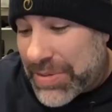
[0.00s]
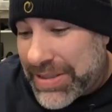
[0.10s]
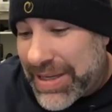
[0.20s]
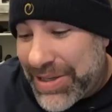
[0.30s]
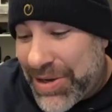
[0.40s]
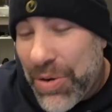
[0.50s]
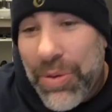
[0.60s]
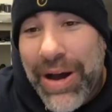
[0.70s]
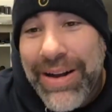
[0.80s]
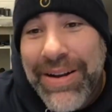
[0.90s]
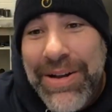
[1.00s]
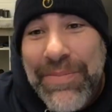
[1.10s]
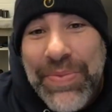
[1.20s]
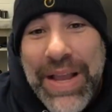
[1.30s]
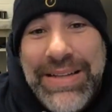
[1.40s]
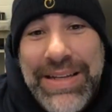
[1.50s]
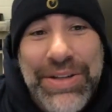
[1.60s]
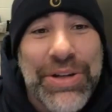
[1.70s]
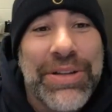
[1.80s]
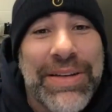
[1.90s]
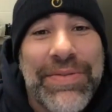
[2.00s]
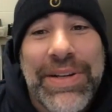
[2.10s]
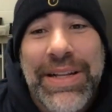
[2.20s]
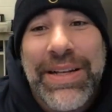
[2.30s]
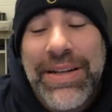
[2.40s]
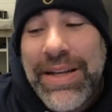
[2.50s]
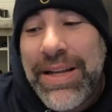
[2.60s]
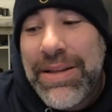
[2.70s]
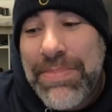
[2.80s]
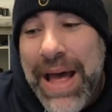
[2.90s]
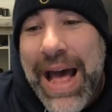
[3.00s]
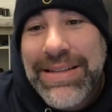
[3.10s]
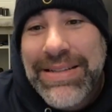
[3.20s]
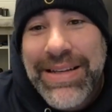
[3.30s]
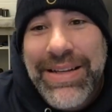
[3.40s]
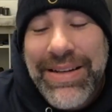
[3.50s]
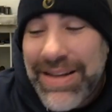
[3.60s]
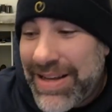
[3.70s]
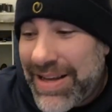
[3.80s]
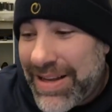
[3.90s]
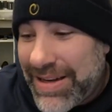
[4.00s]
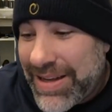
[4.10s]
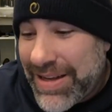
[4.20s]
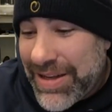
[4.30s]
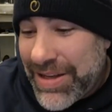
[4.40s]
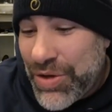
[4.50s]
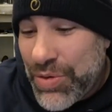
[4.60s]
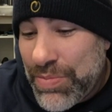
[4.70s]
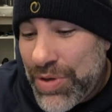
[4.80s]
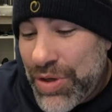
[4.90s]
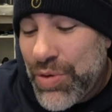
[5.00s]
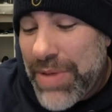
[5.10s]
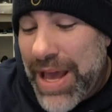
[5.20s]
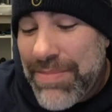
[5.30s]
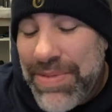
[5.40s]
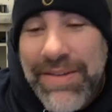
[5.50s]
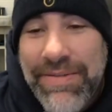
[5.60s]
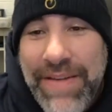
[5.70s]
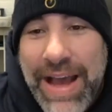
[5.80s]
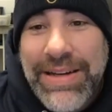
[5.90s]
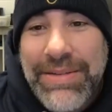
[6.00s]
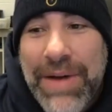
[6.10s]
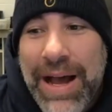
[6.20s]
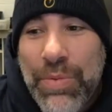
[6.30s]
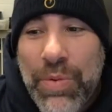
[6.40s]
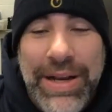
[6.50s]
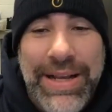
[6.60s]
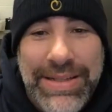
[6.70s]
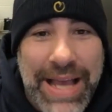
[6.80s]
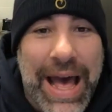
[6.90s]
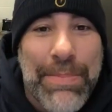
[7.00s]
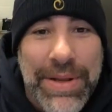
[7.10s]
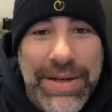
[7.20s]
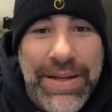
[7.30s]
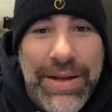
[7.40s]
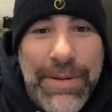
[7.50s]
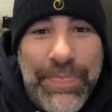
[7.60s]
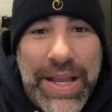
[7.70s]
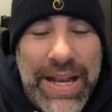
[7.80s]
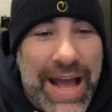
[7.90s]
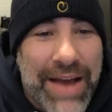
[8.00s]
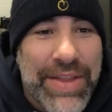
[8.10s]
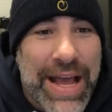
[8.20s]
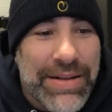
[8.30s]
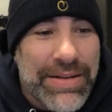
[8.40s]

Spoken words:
I said, "You know what?" I said, "You're living in the past, and you may be affected by what has happened and have that